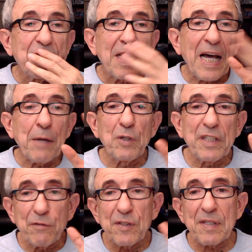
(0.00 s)
I will
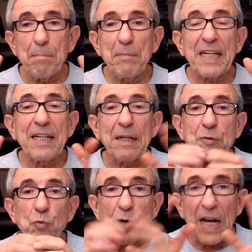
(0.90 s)
give you some background
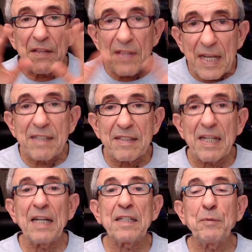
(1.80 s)
why things
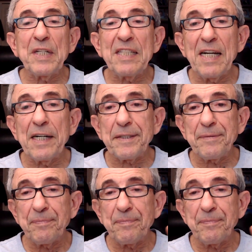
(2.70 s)
are the way they are.